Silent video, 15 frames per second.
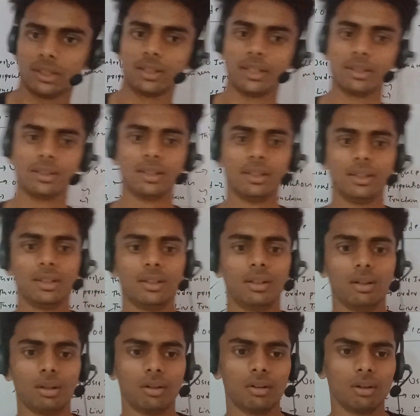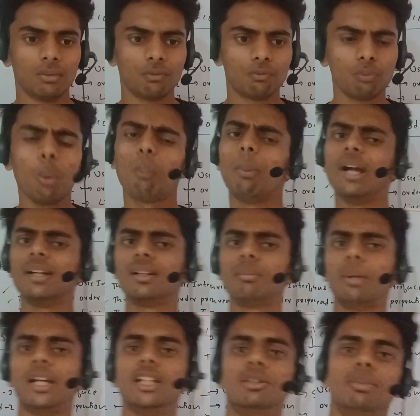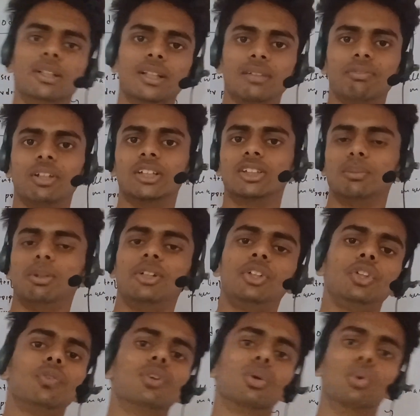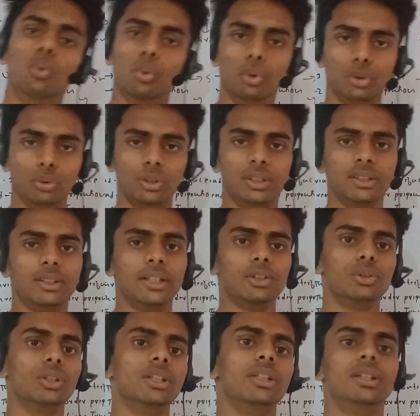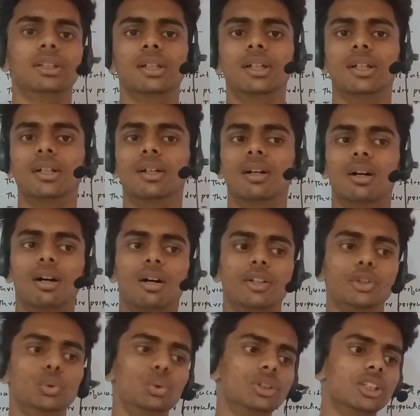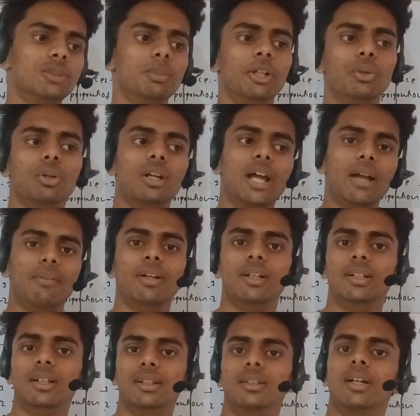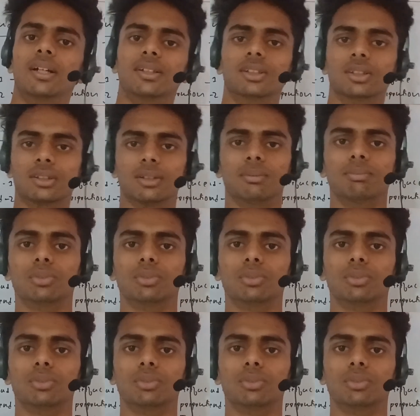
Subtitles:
like for better management and flexibility of the code, you can actually use this particular library and thread system.